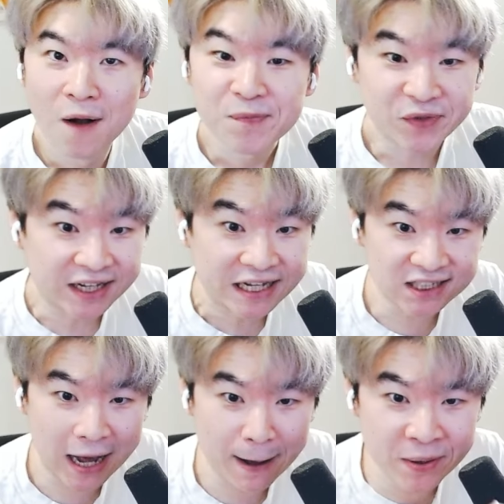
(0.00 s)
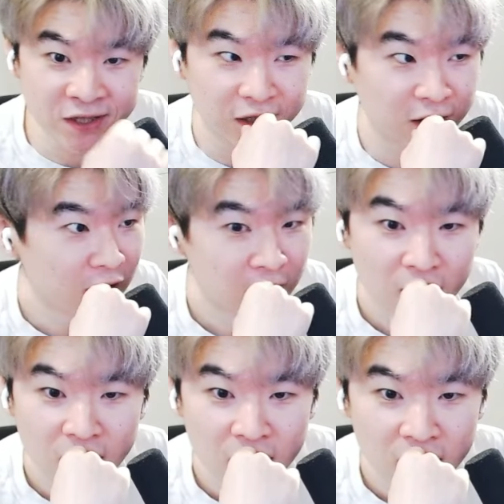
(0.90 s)
The kiss happened.
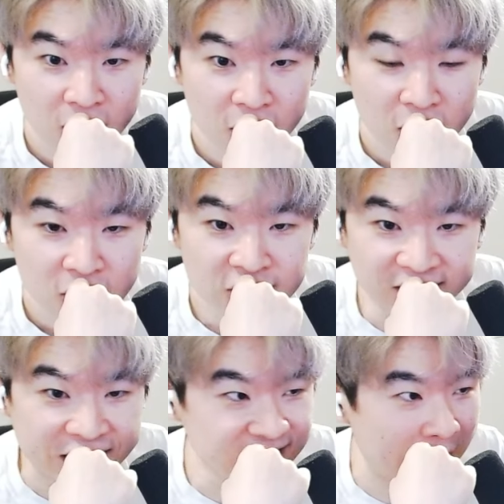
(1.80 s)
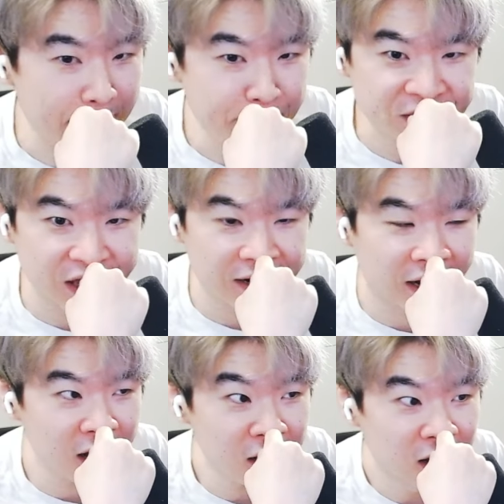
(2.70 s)
The kiss happened then, huh?